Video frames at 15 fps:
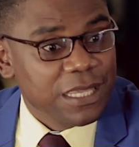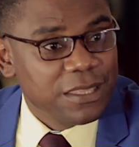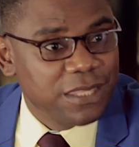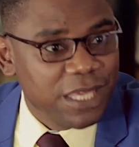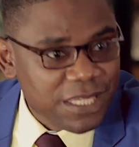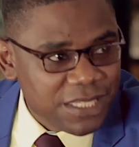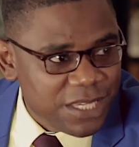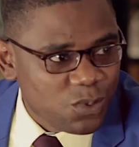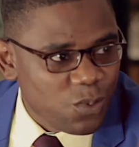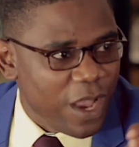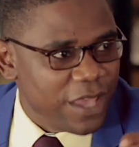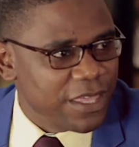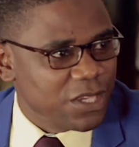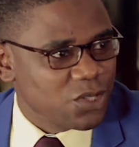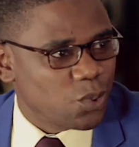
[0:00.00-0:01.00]
This is
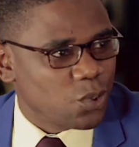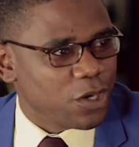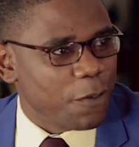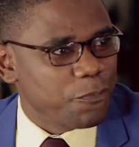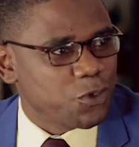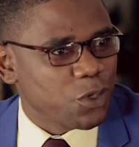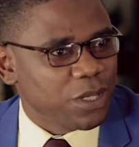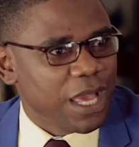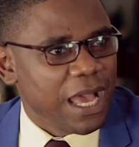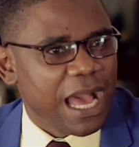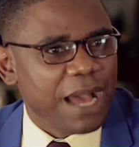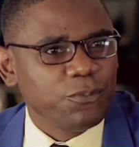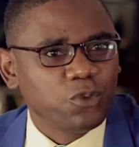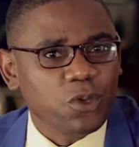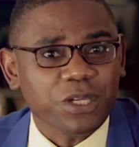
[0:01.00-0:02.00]
where there is corruption.
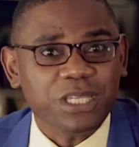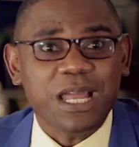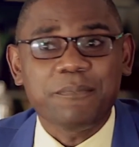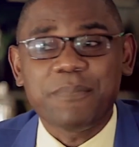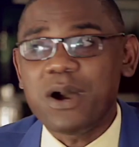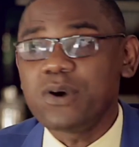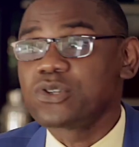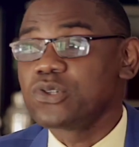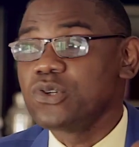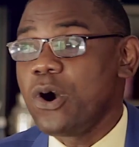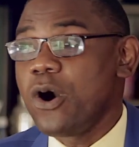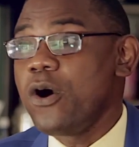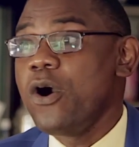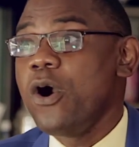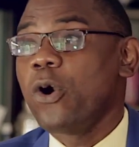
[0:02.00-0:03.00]
I'm talking about,
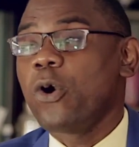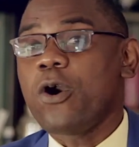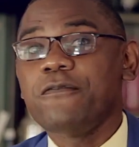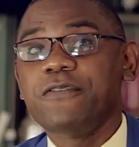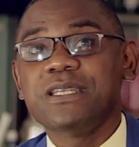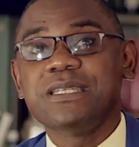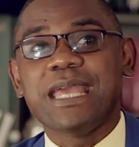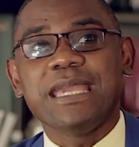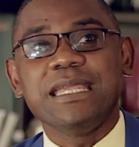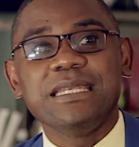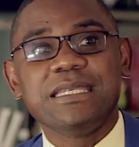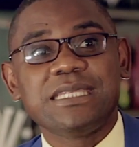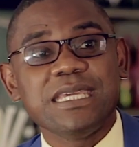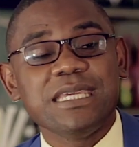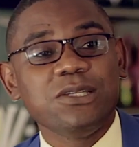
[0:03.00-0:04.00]
no,
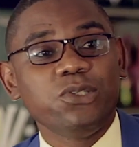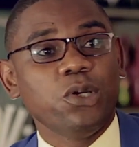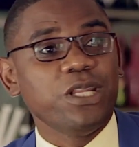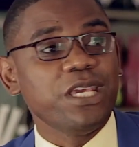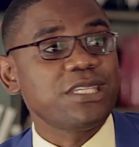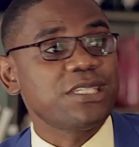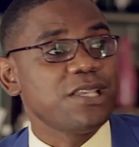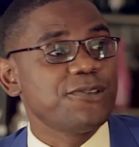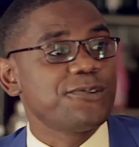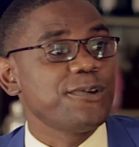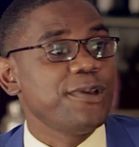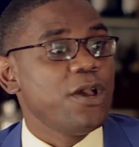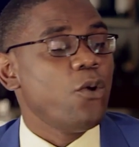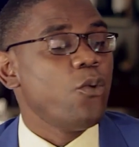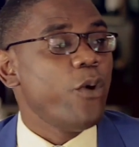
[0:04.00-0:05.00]
COVID-19 donations,
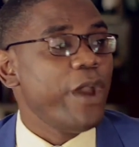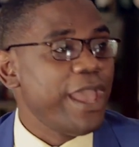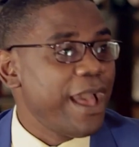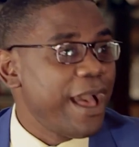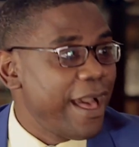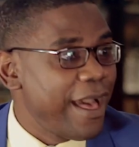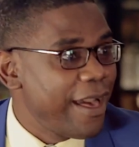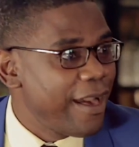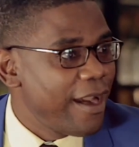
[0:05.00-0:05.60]
where